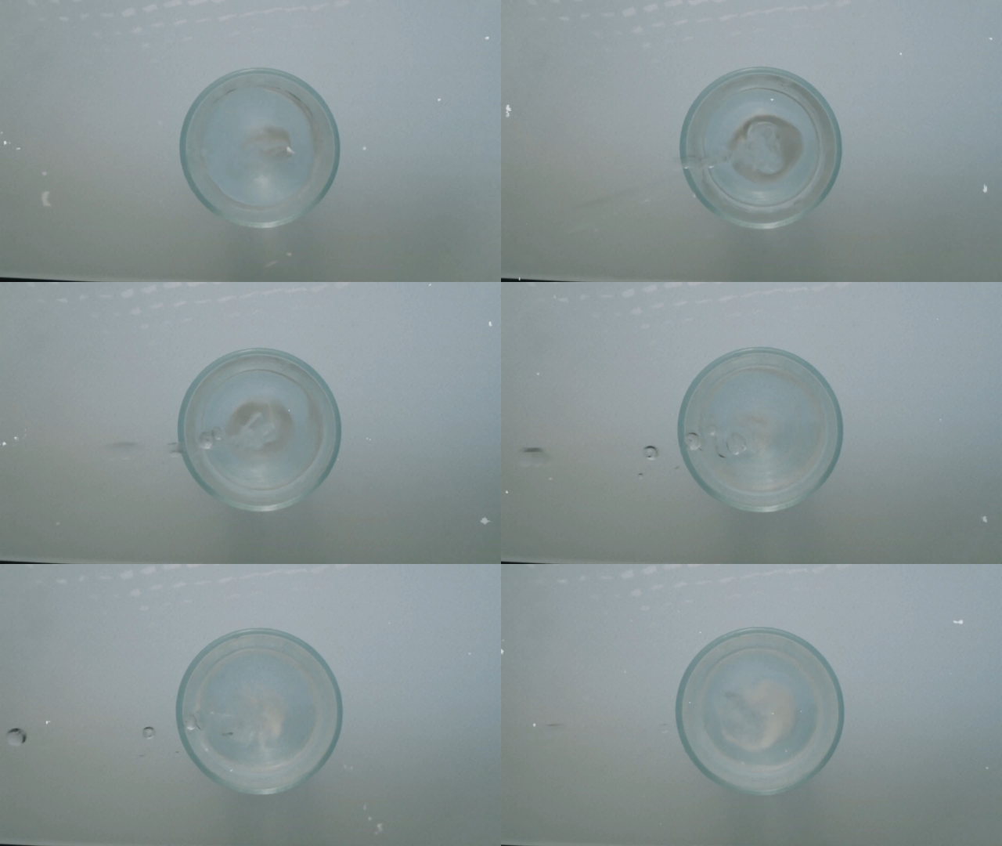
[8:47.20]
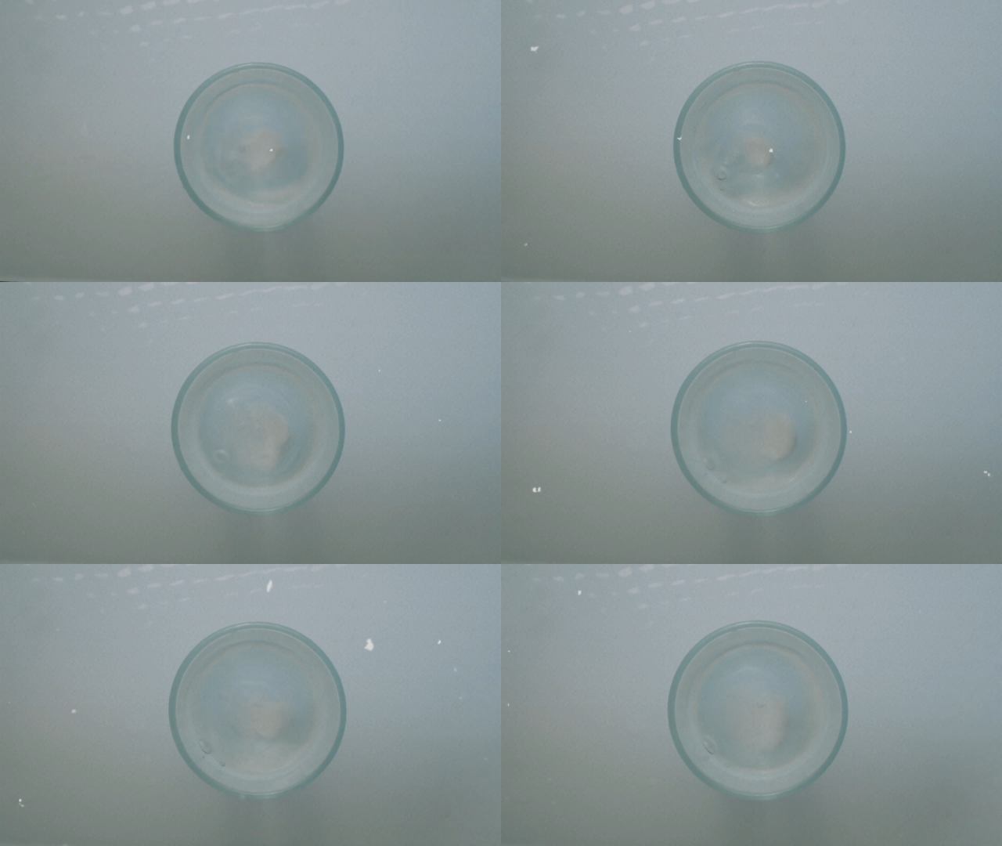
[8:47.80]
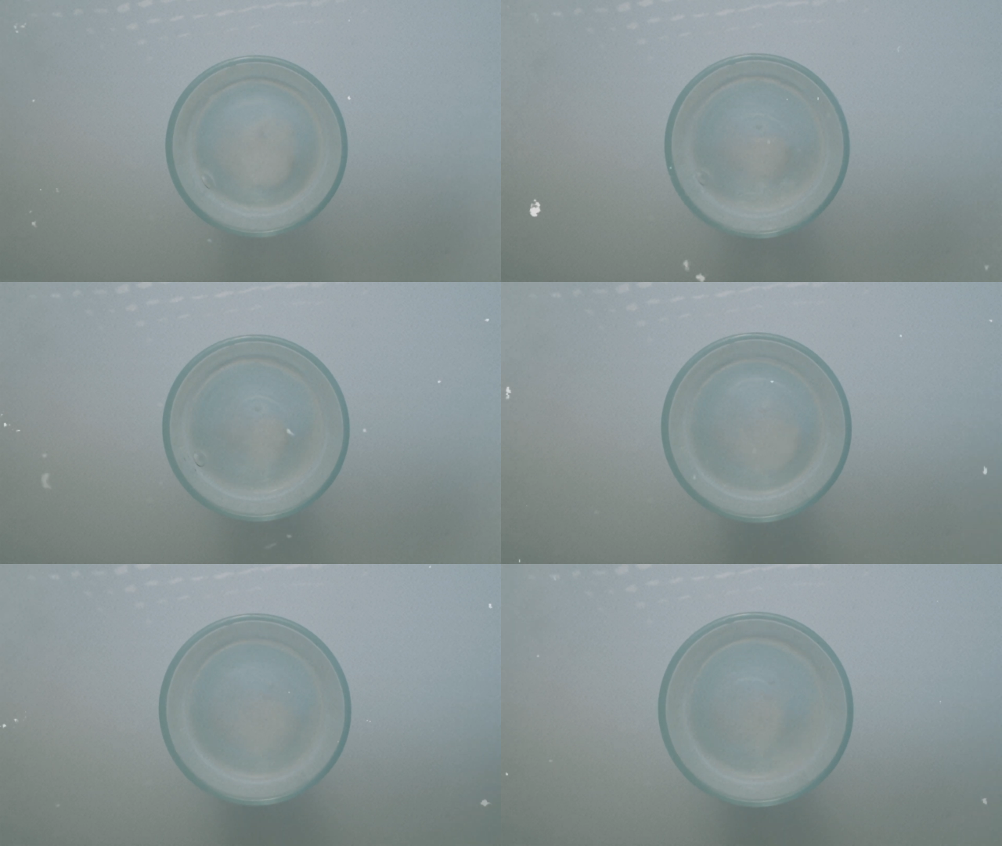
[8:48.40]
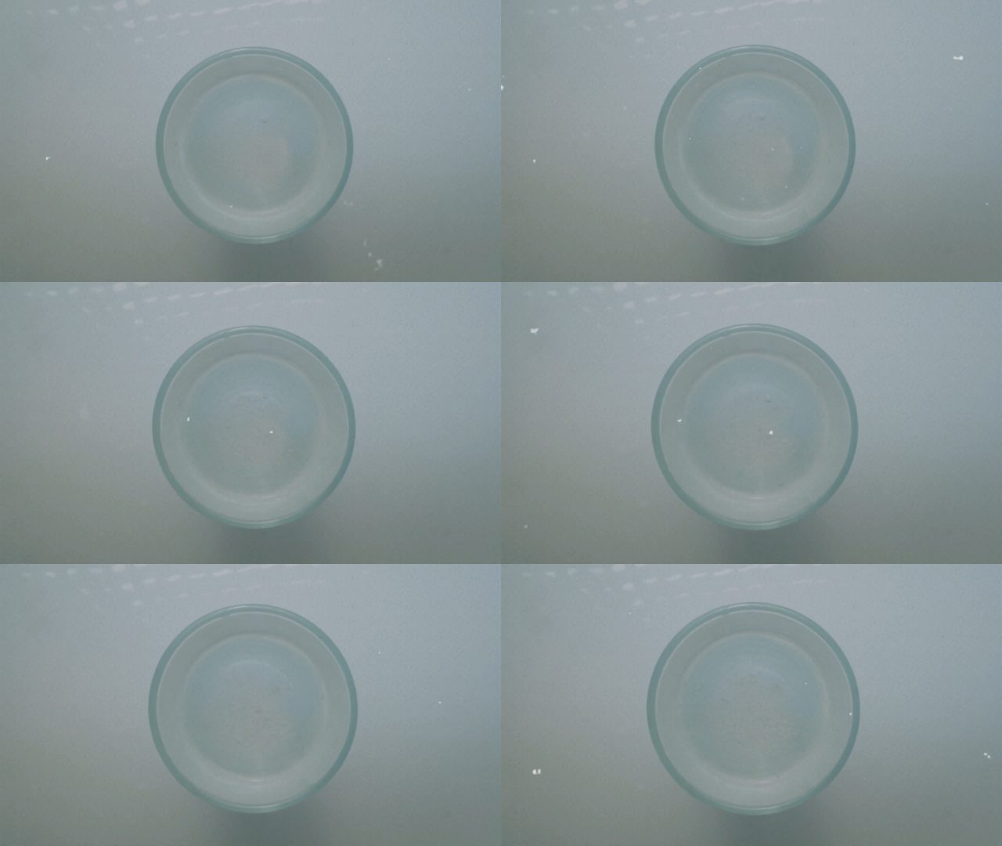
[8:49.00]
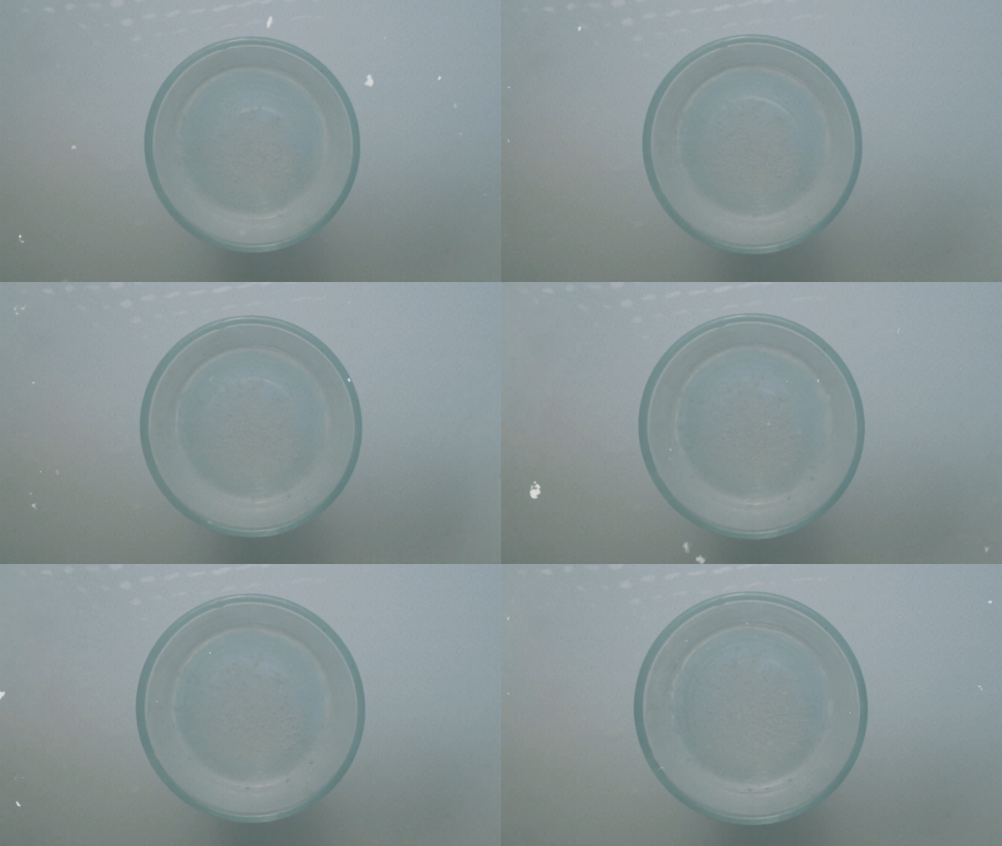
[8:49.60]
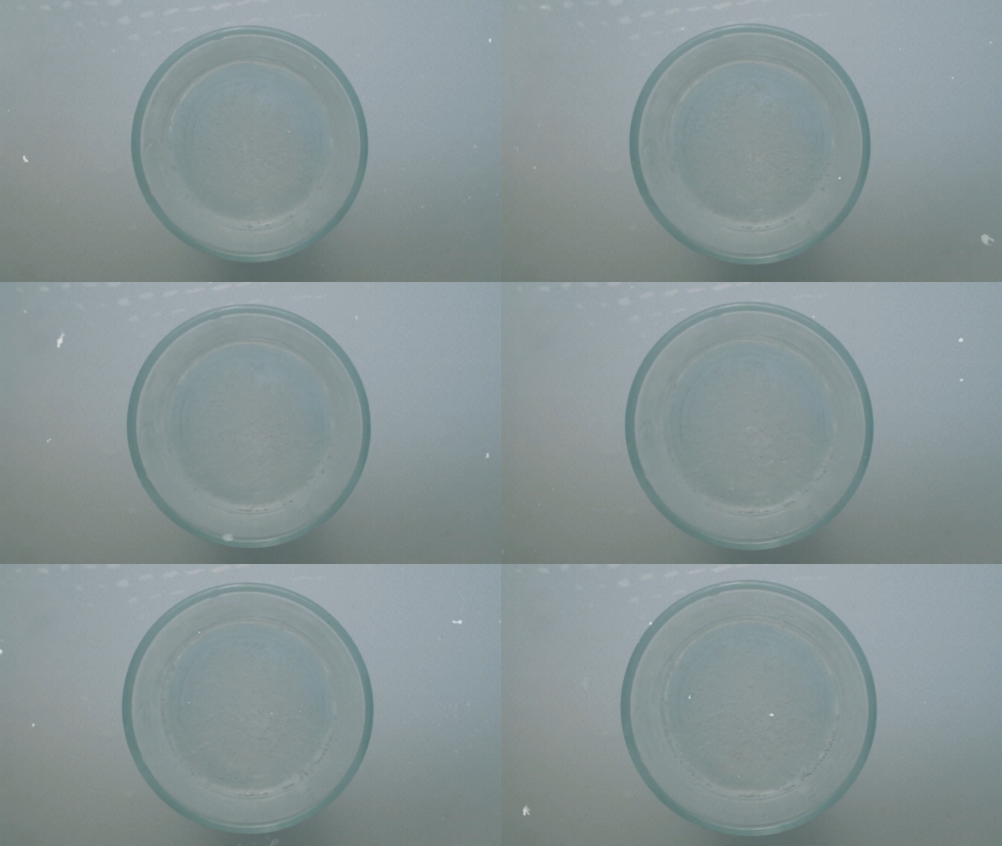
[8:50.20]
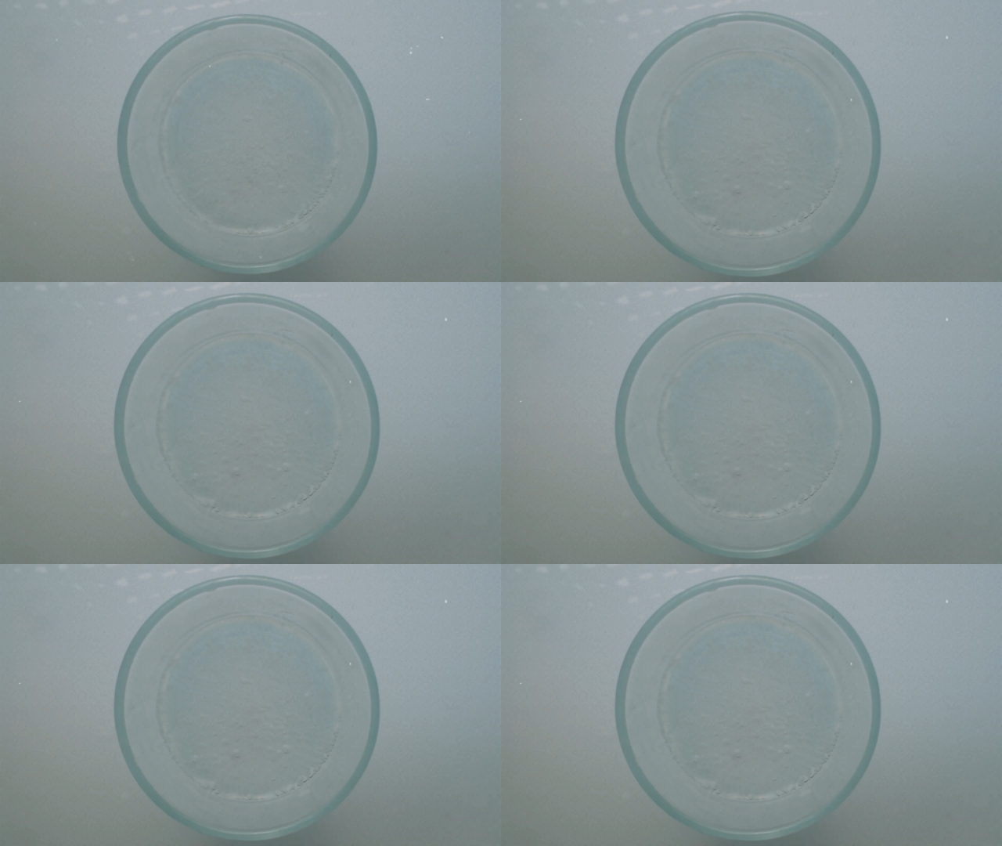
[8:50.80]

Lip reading: (no speaker visible)